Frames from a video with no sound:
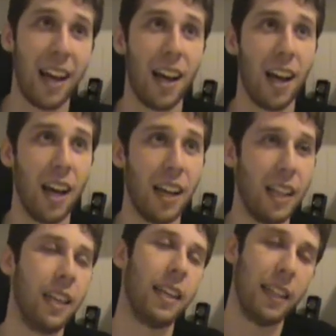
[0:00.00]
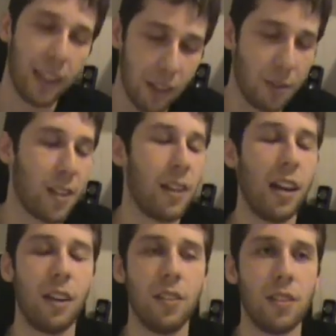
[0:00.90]
And then he did lose the
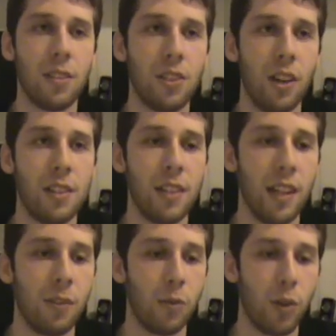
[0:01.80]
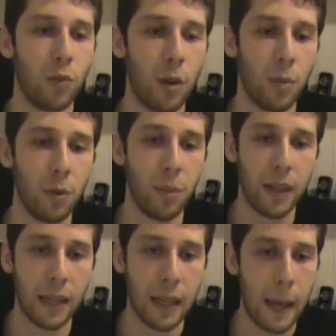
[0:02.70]
title to John Cena at Royal Rumble,
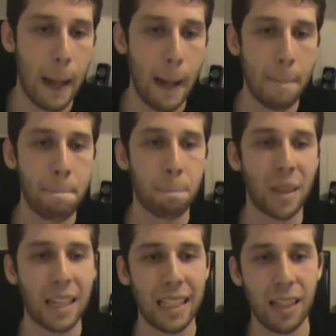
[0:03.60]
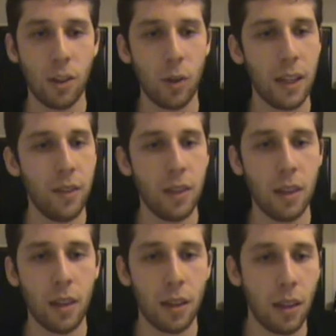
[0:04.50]
but you know,
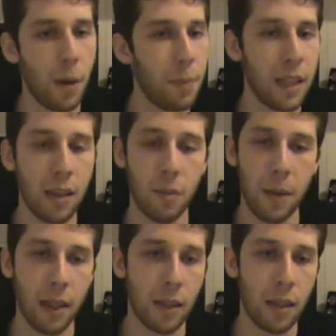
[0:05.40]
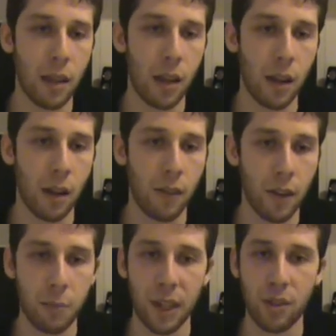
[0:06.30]
even not being in the main
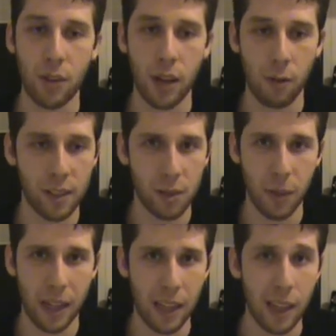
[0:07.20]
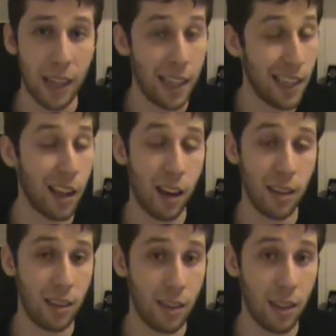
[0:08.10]
event picture at WrestleMania, he
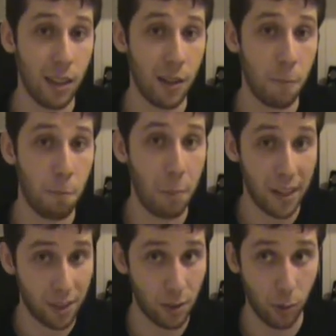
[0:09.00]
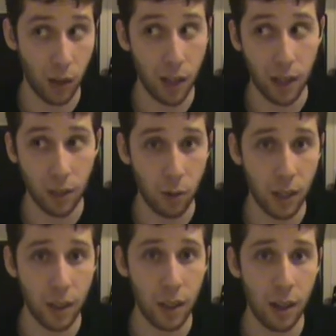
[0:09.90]
got the best storyline going
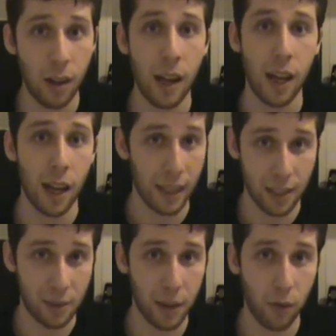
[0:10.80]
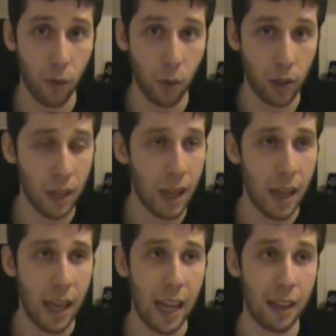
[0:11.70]
in there against Mick Foley,
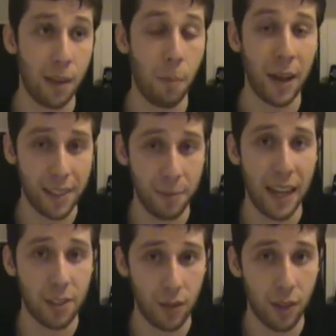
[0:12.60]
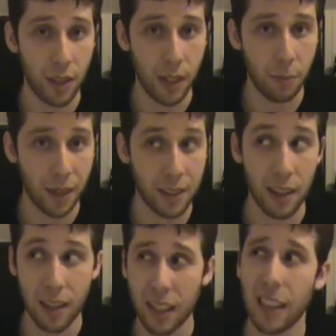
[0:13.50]
and the best match of the night, because
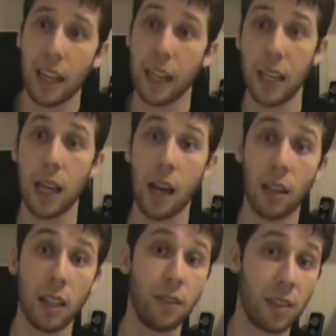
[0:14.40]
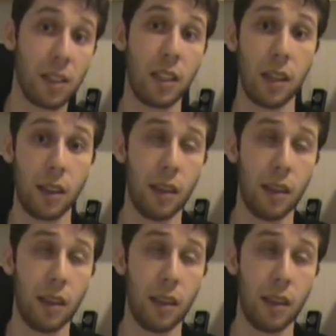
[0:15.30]
I think I'll even say that